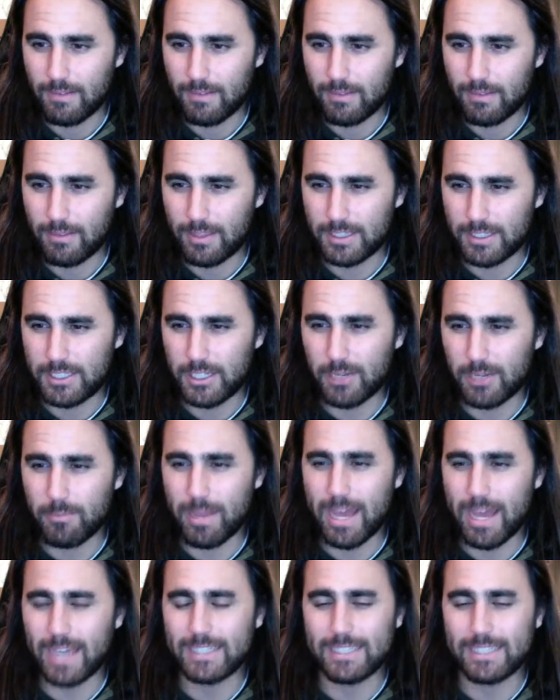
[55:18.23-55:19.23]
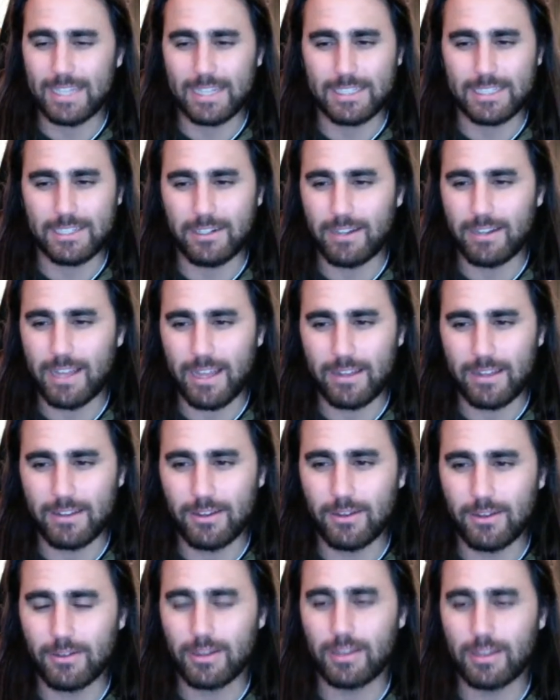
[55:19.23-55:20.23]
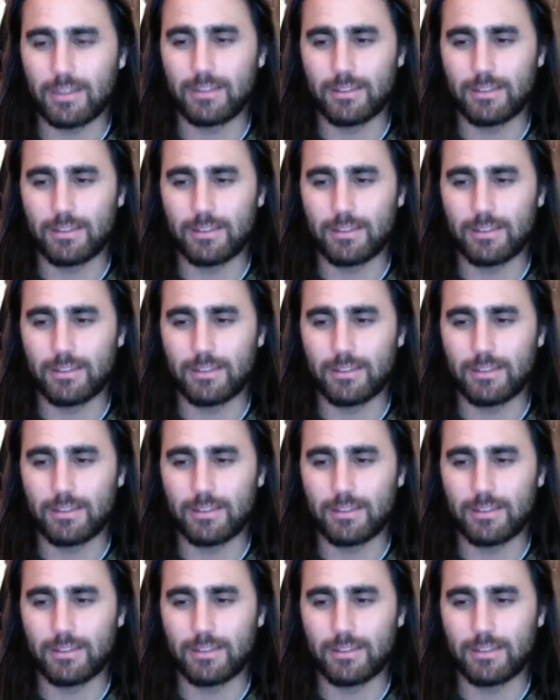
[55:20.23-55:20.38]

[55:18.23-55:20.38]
This year Max, next year Nando.